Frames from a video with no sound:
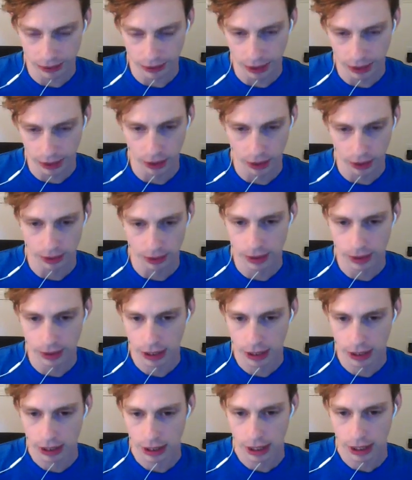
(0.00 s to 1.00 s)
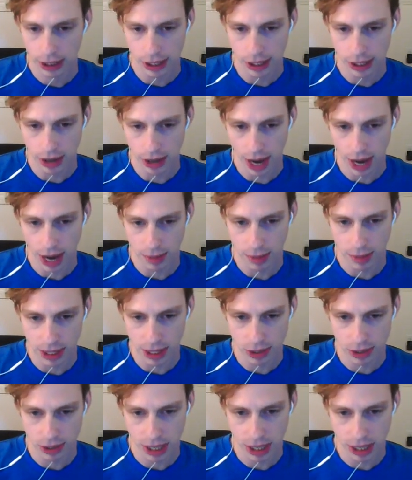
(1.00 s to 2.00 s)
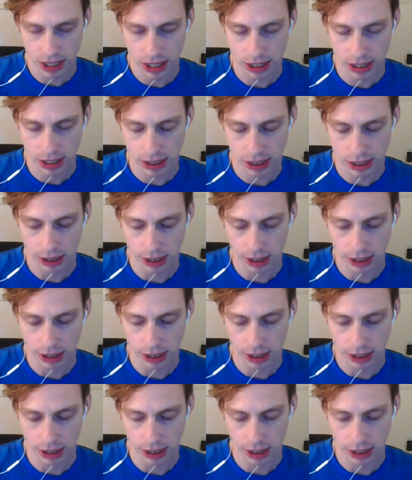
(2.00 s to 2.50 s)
you know, like your IP address.